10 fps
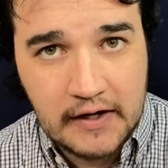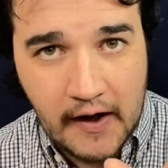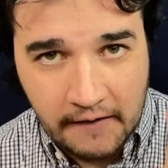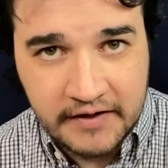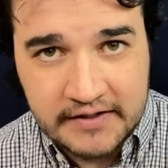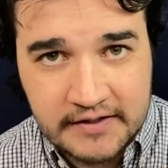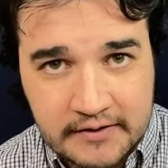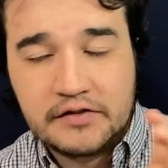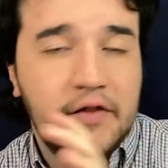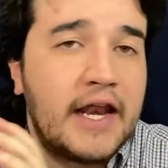of it.
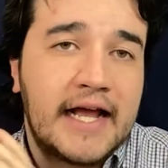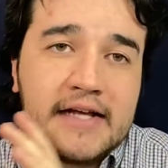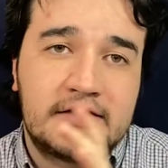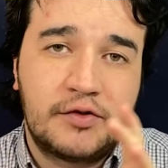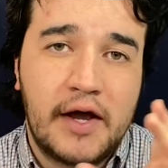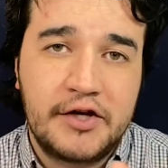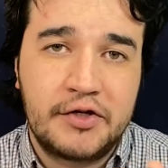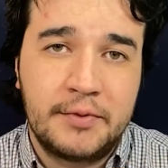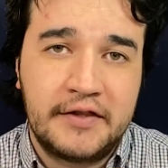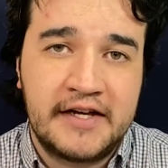So then I guess, do I
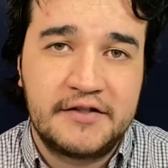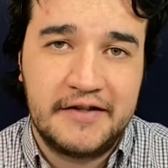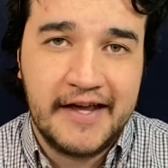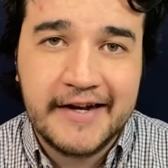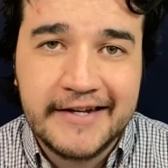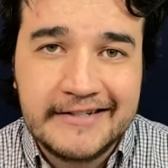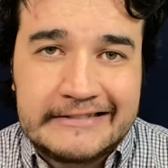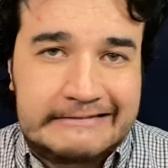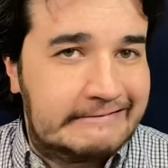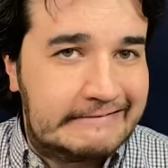attribute that to the editing
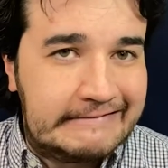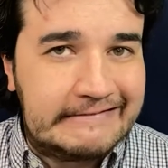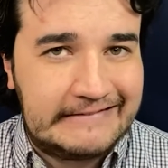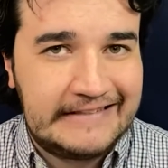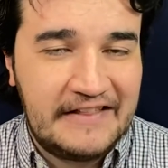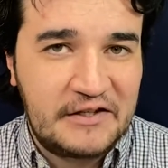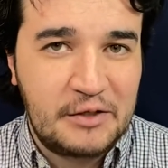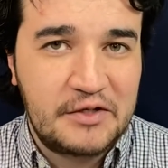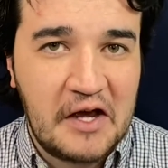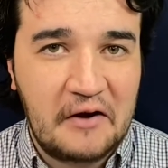and the
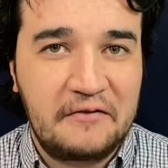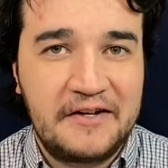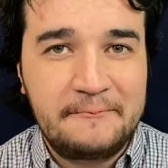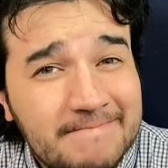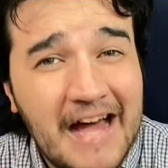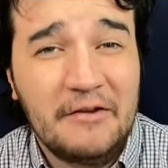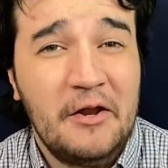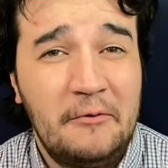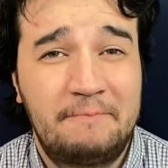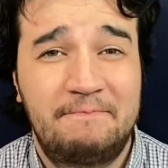cinematography? I don't
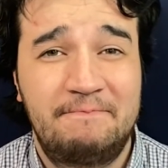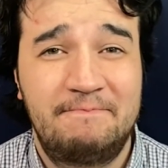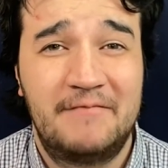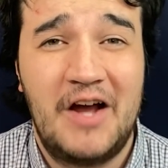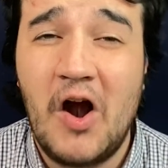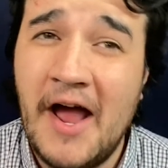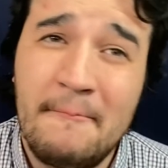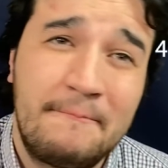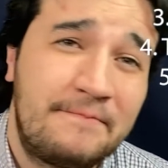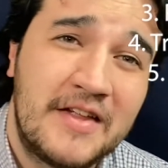know. All right.
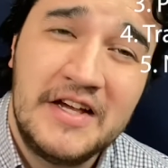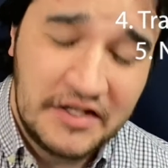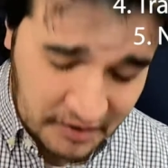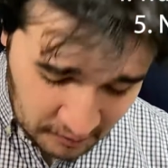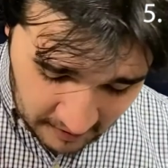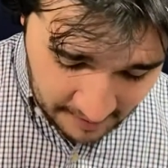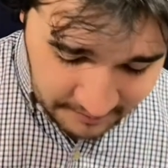So